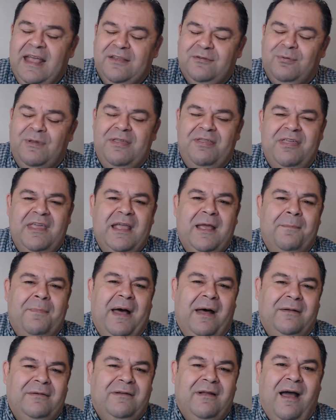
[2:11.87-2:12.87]
think
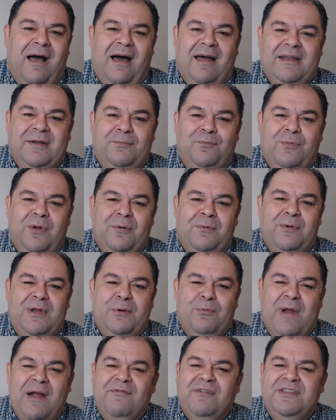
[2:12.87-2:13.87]
about God and we
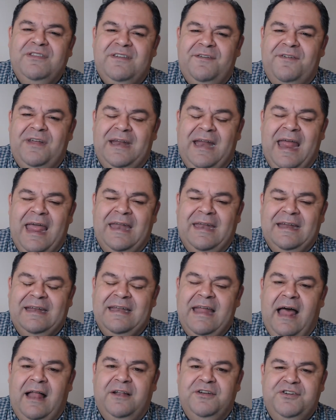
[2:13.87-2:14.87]
reverence Him and
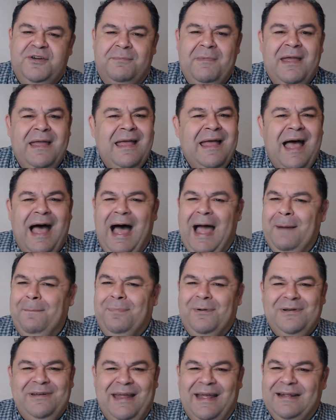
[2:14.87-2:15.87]
acknowledge Him. I'm
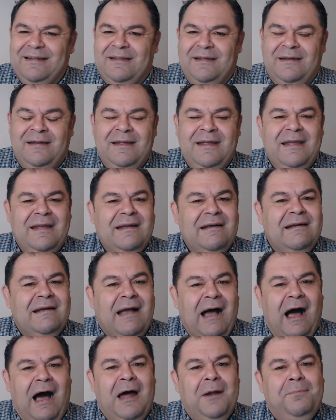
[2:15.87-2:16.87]
protected.
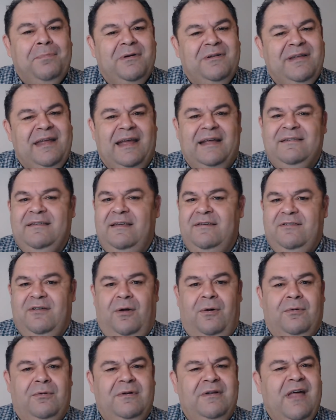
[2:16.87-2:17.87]
God protects His
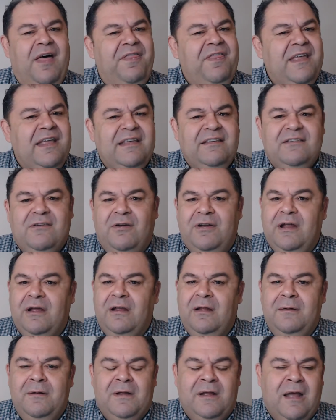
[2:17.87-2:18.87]
own. Nothing is going to
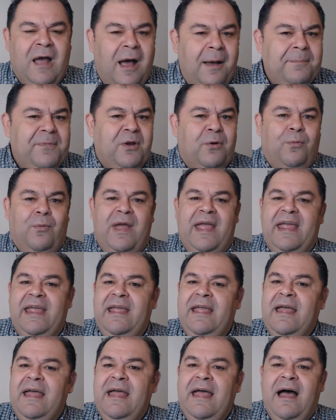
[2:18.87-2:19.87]
come your
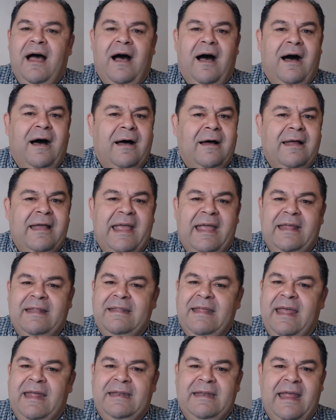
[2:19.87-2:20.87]
way
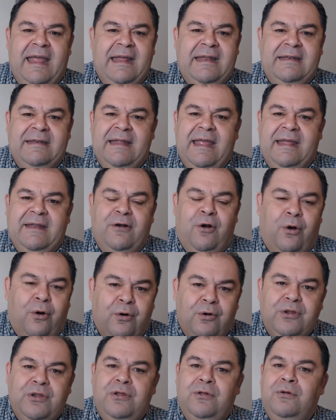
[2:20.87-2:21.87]
and
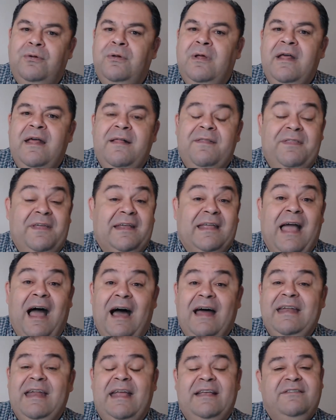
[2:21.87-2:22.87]
hurt you that
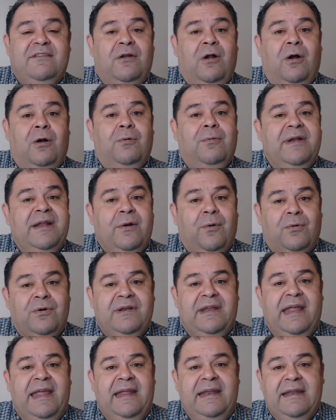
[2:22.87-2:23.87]
God hasn't already
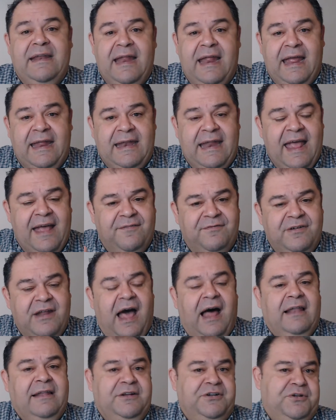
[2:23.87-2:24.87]
ordained and have
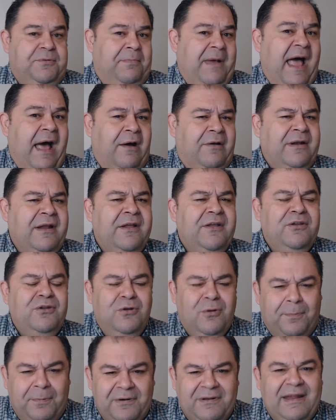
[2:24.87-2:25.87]
knowledge about.
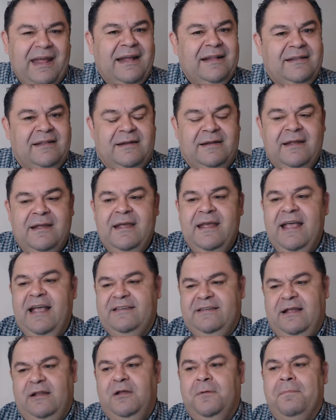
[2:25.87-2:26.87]
You're protected.
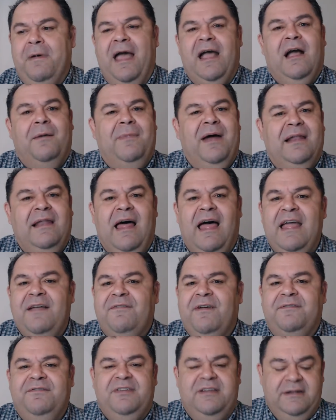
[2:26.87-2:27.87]
As I look back on my
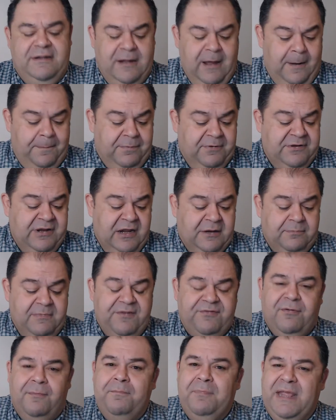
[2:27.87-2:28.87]
life, I've seen God protect me
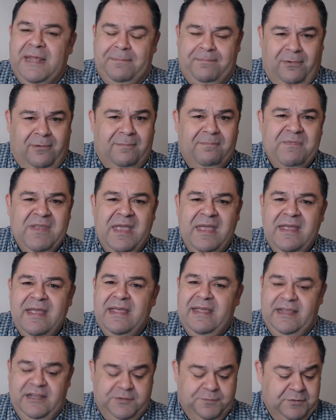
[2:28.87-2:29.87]
from people.
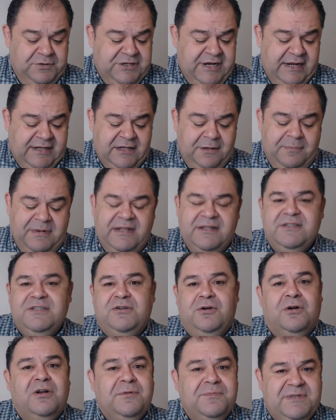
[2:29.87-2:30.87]
He has protected me in
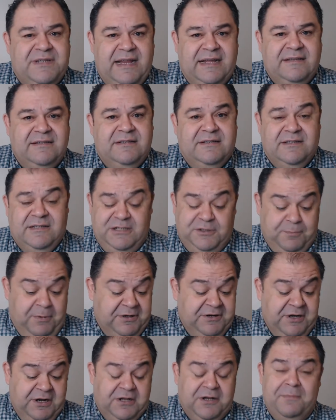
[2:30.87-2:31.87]
circumstances. He's
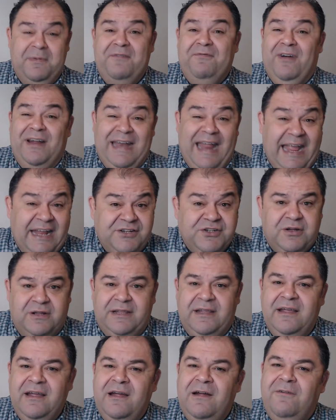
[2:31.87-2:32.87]
protected me
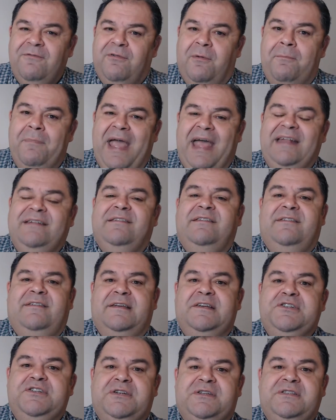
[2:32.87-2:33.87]
financially from bad
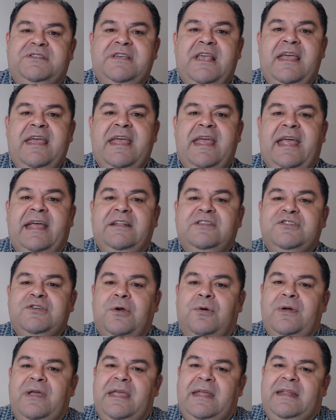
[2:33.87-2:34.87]
decisions. And
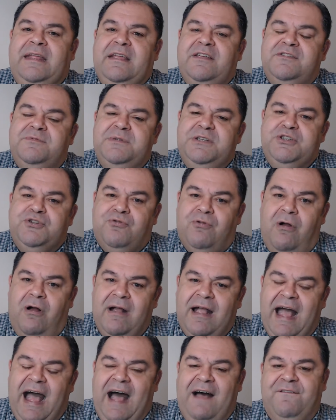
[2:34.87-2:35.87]
so it gives me
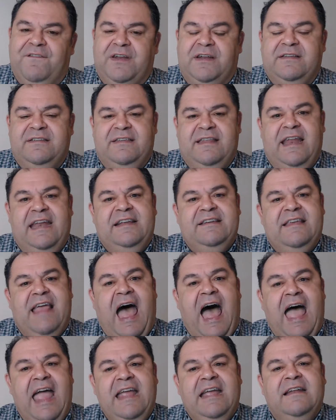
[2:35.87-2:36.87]
strong confidence that as
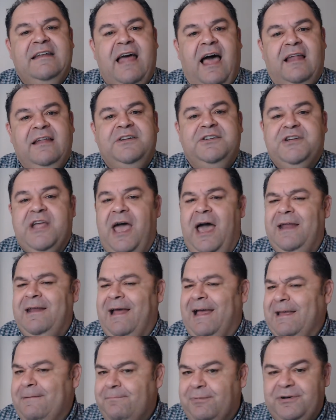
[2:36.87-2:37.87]
I acknowledge God,
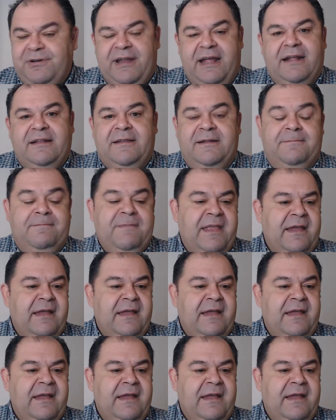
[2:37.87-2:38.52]
I am protected.